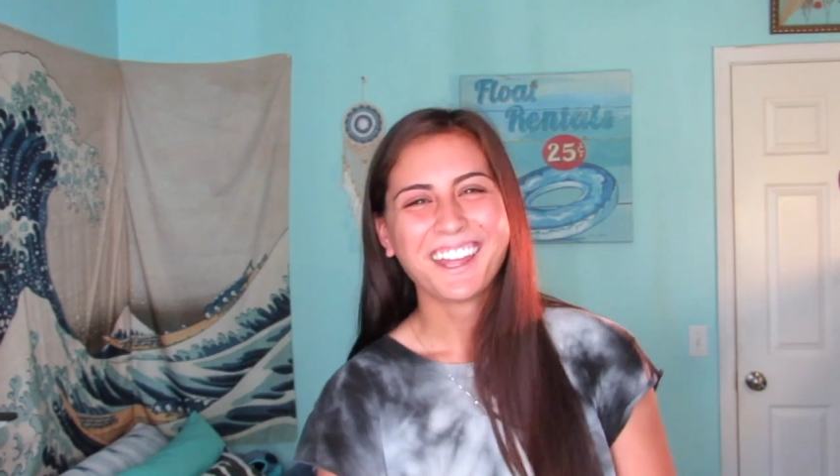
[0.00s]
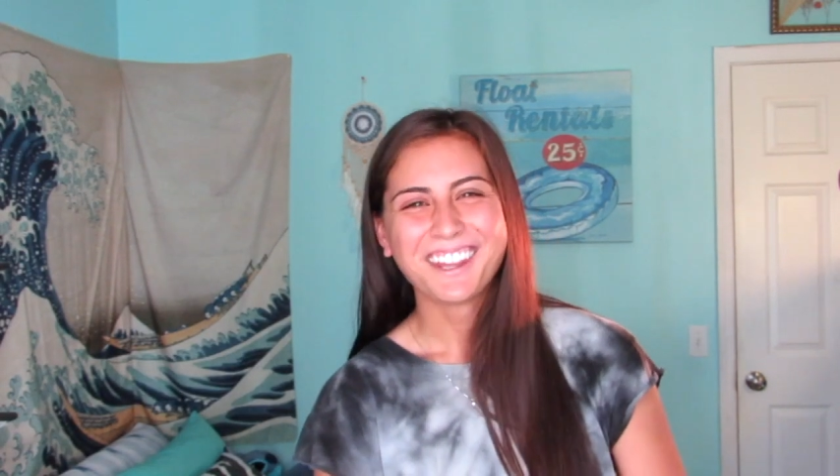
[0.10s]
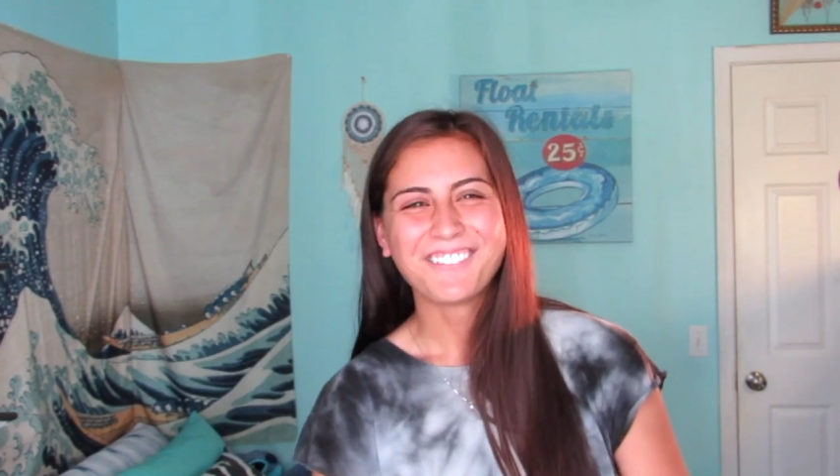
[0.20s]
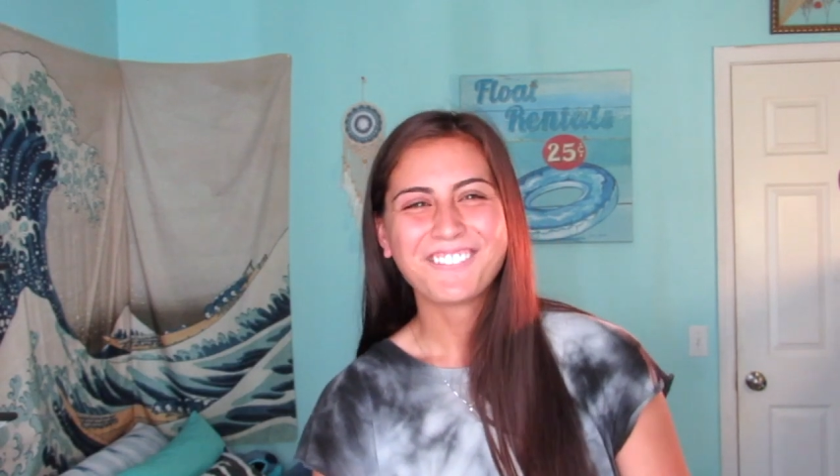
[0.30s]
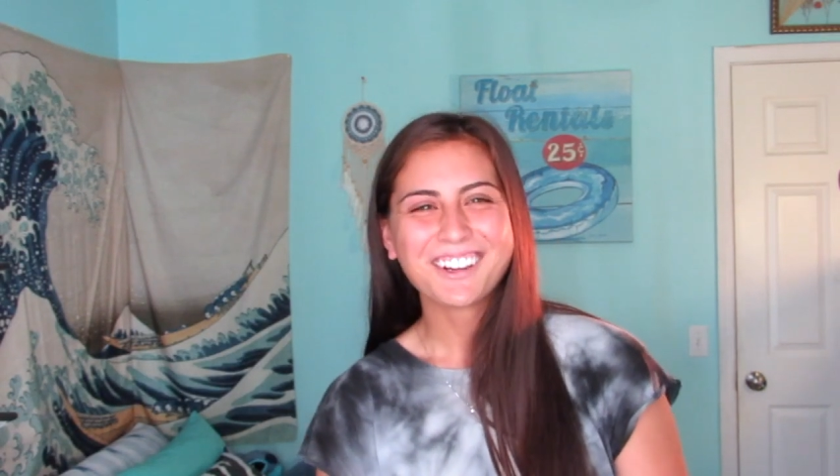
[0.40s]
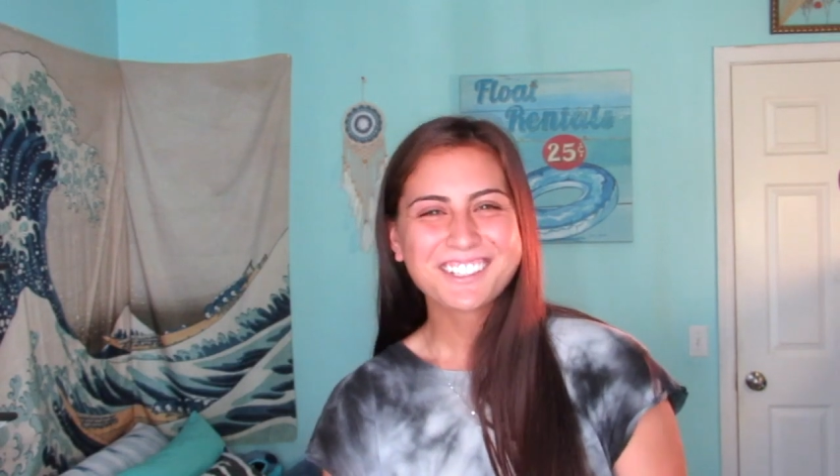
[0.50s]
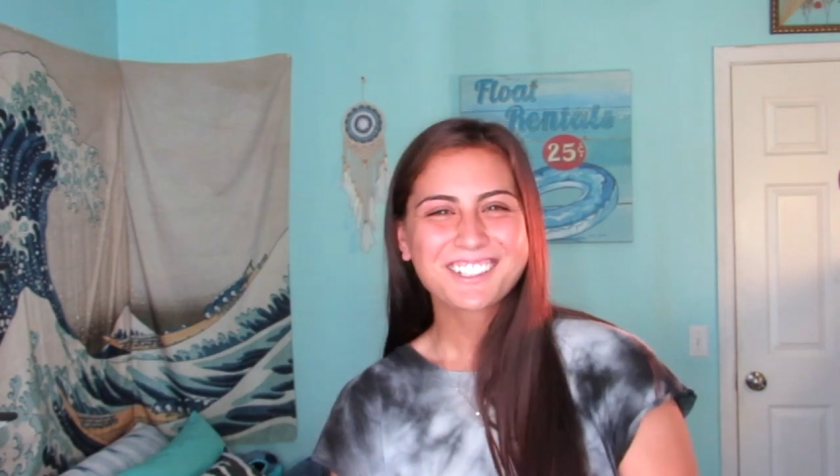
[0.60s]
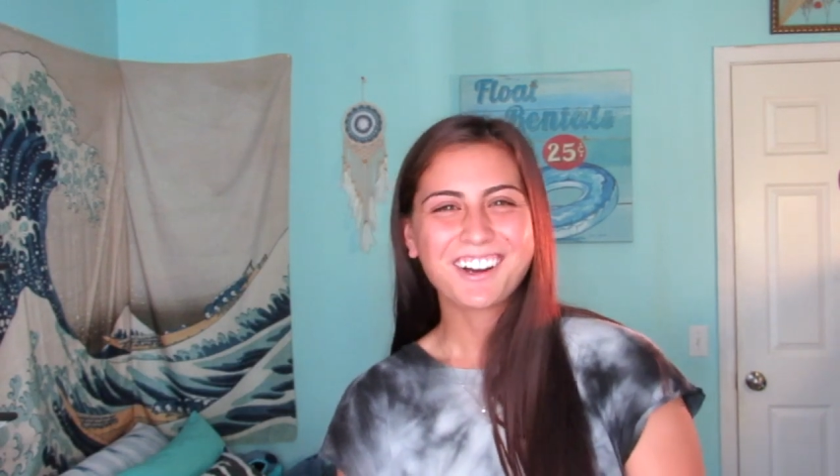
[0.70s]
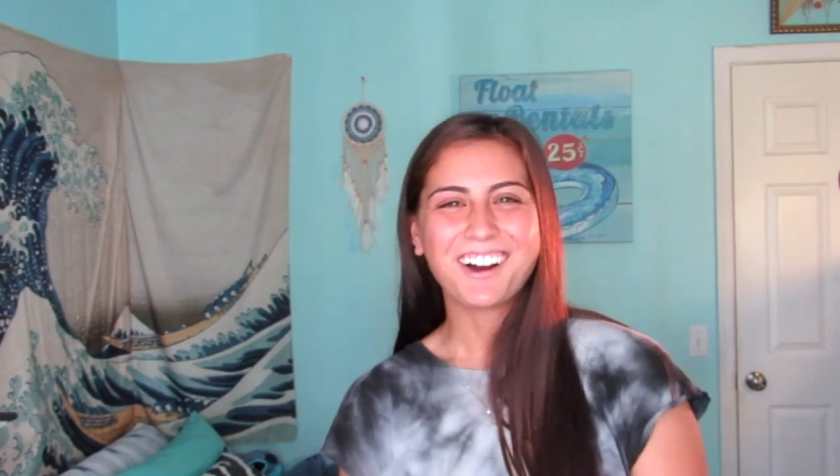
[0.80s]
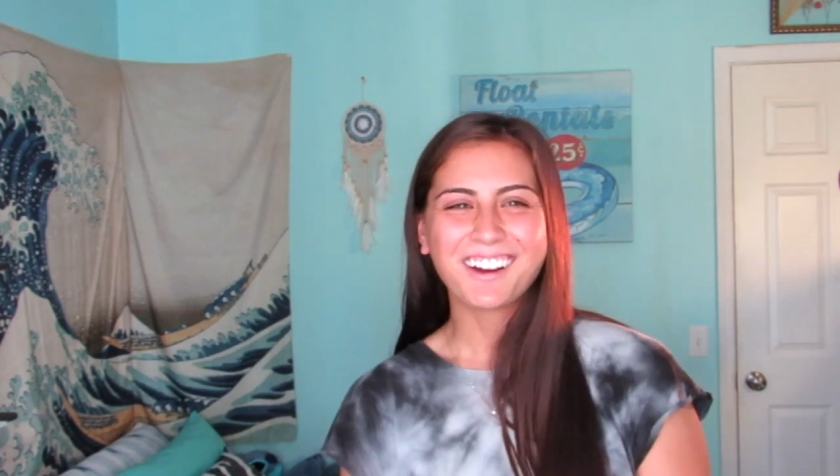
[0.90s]
the first
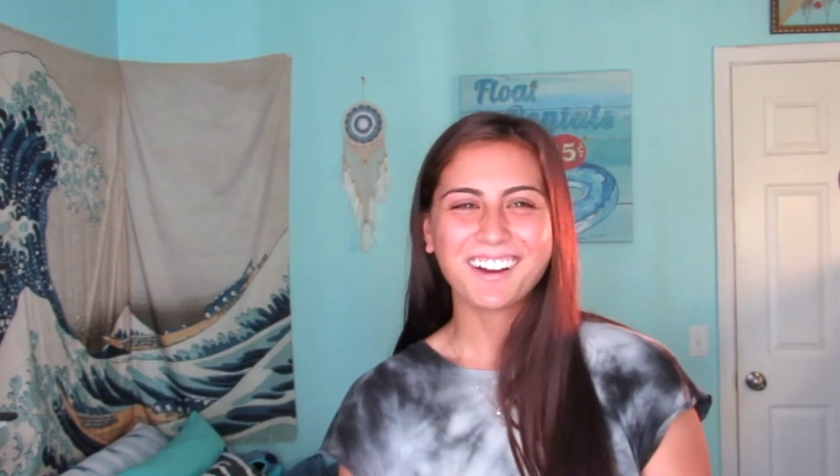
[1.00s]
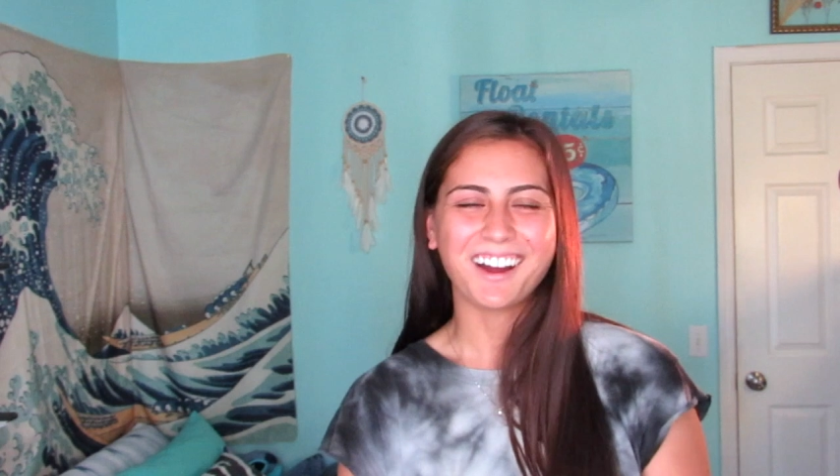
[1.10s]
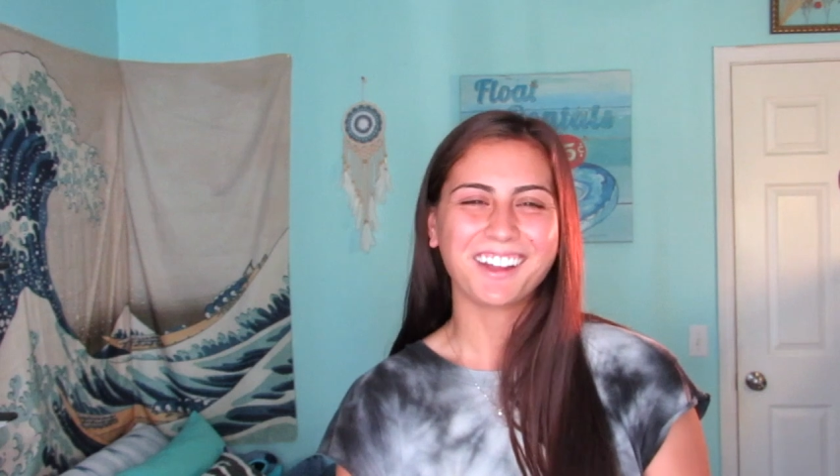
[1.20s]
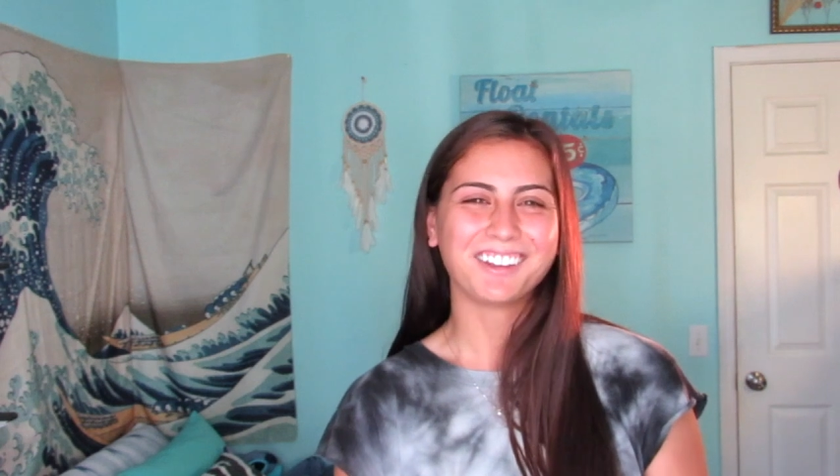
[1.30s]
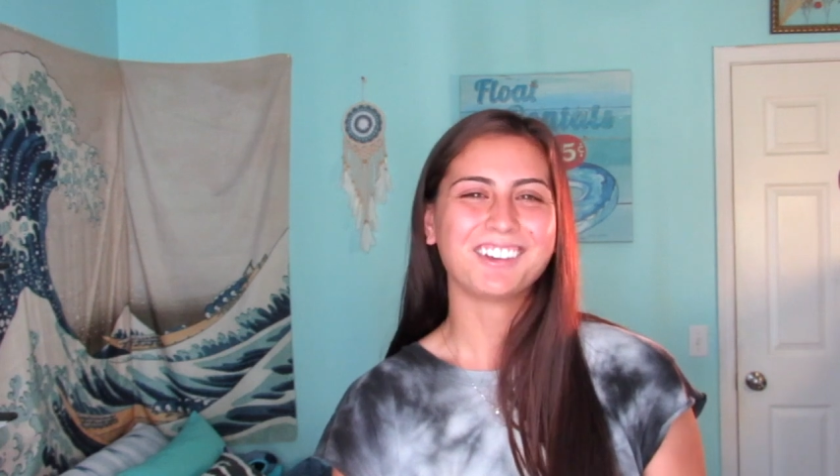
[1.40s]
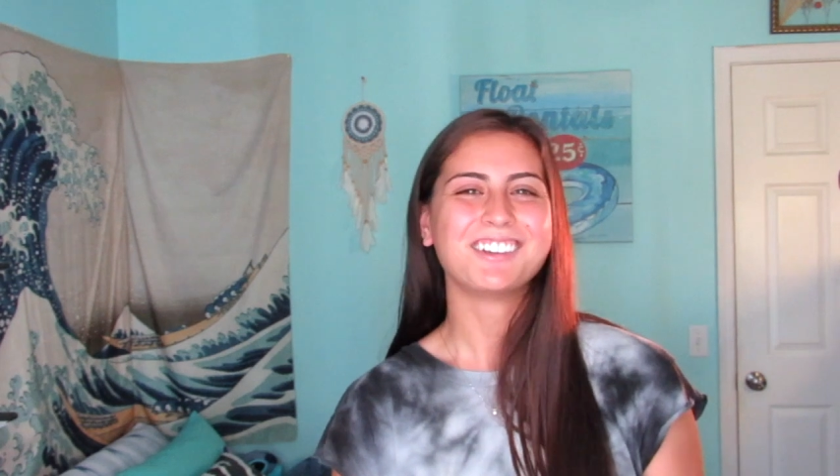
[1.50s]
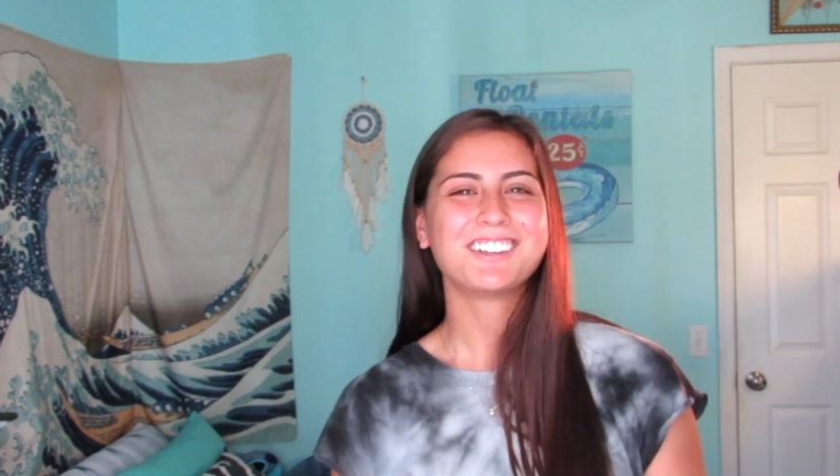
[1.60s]
car I learned